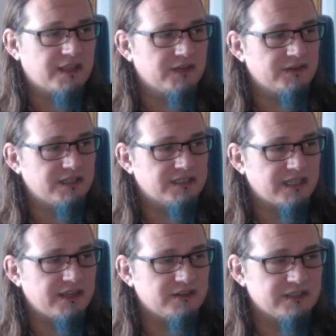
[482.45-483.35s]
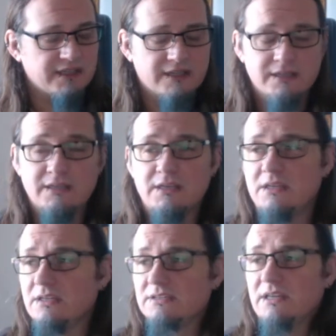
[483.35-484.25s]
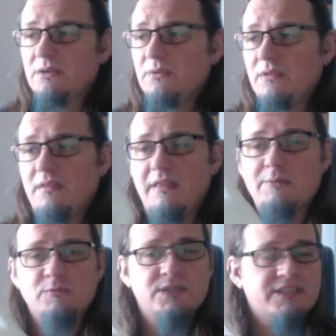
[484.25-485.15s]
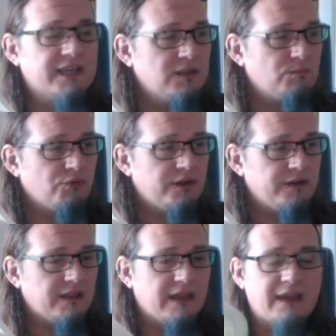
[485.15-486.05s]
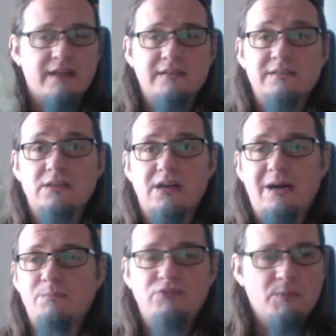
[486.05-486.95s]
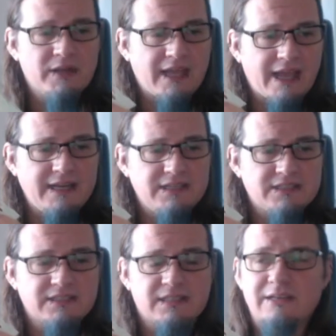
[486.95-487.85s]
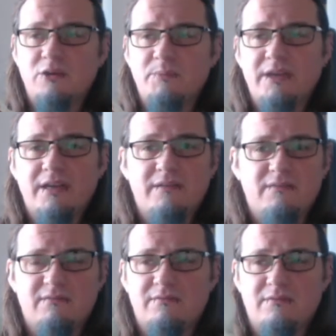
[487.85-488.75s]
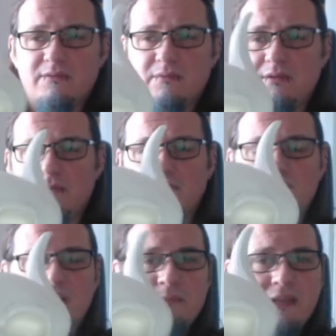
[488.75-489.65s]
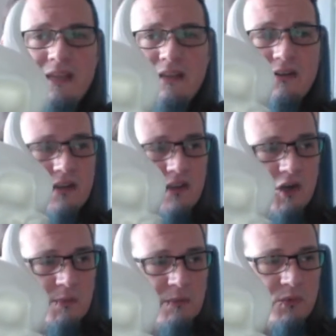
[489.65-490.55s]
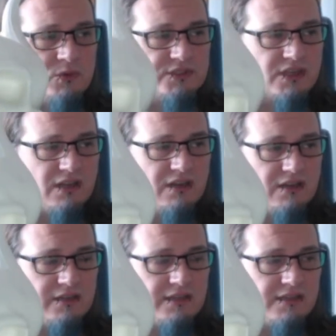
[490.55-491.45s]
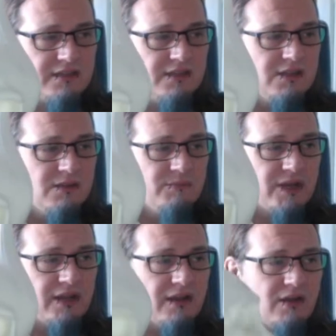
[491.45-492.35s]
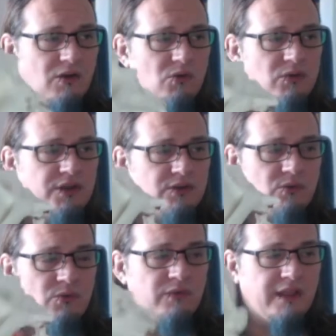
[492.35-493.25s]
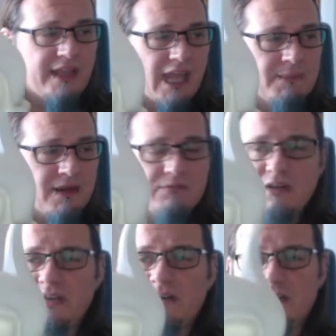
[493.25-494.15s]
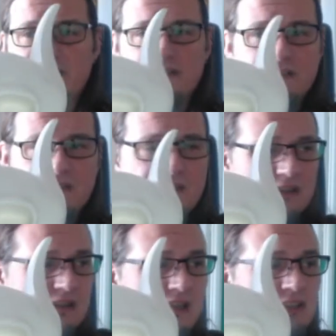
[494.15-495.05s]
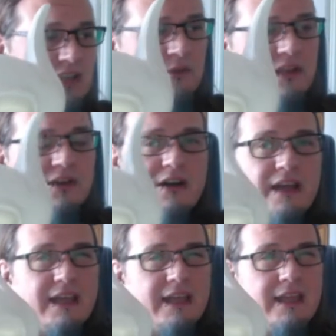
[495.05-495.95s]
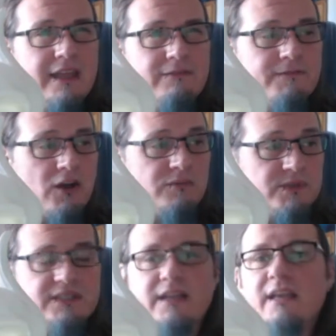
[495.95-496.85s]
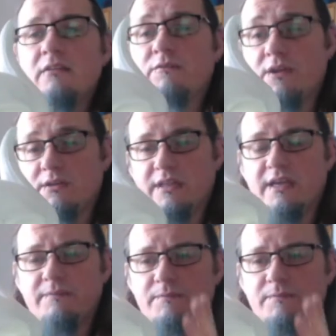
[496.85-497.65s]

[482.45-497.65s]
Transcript: and they stay on there. So that was my second print, and I'll probably age this a little bit, try and make it look a little bit more skull-like. But all in all, it came out really nice. It's only got a 5% infill on that,